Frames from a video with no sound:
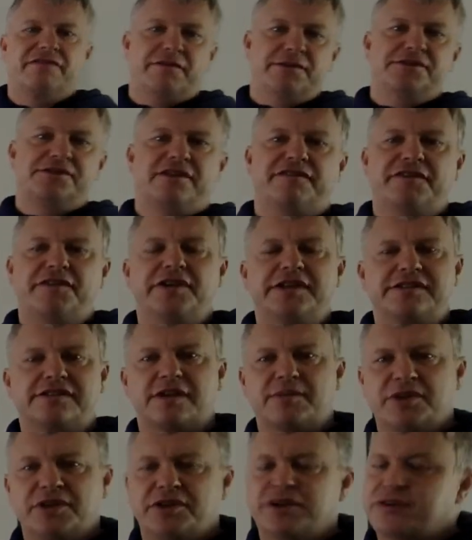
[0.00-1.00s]
first affiliate
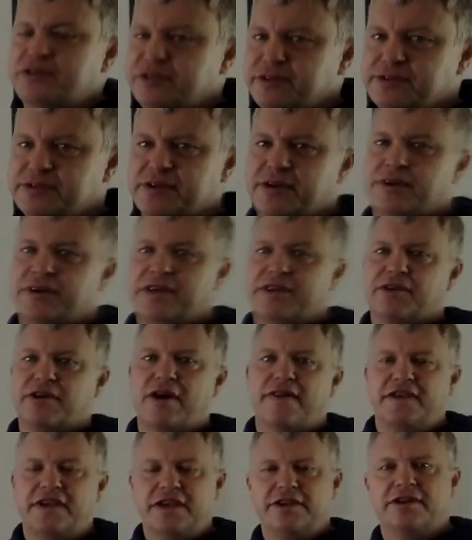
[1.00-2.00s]
summit, you can do so either
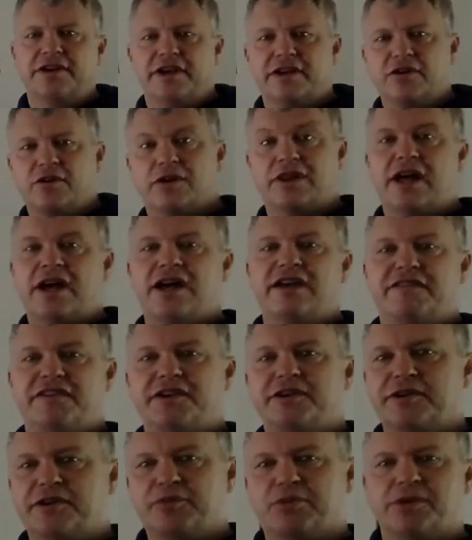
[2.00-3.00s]
on the internet or live
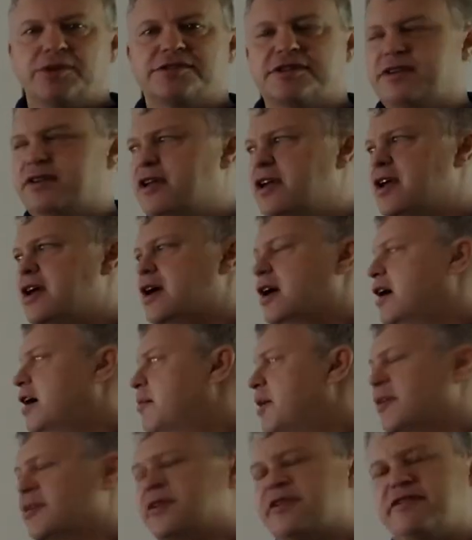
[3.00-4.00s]
here in person.
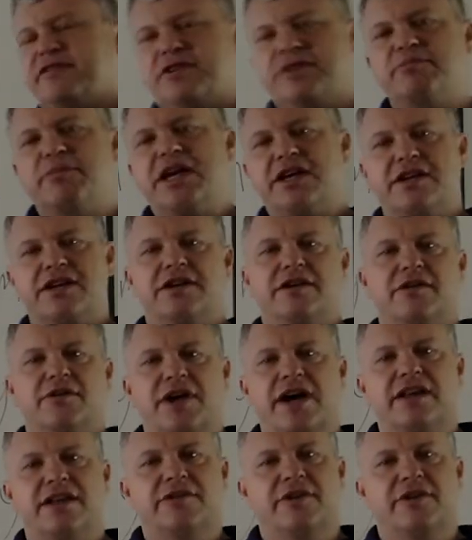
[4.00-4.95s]
If you can make it here, I would highly